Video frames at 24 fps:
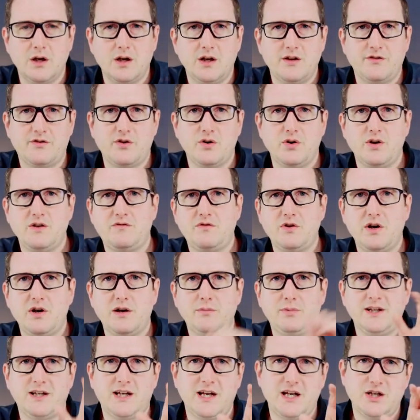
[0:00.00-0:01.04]
So if your
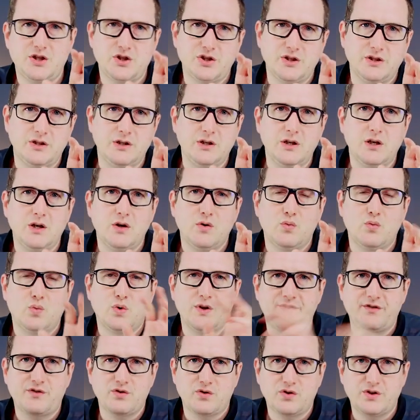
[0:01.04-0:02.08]
application
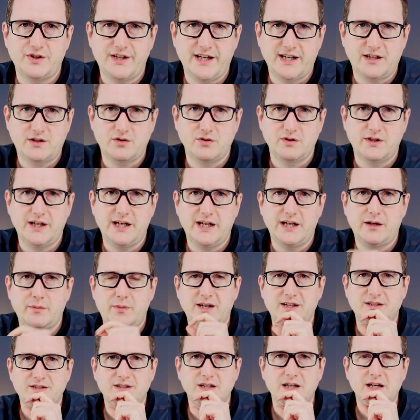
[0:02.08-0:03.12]
wants to connect to a
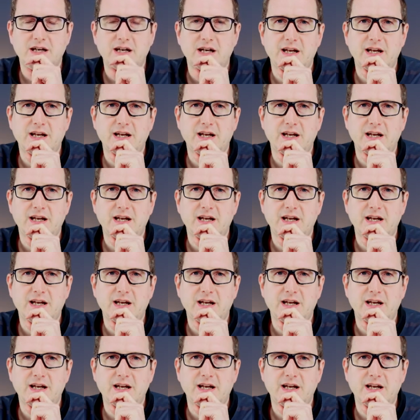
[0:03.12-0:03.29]
database,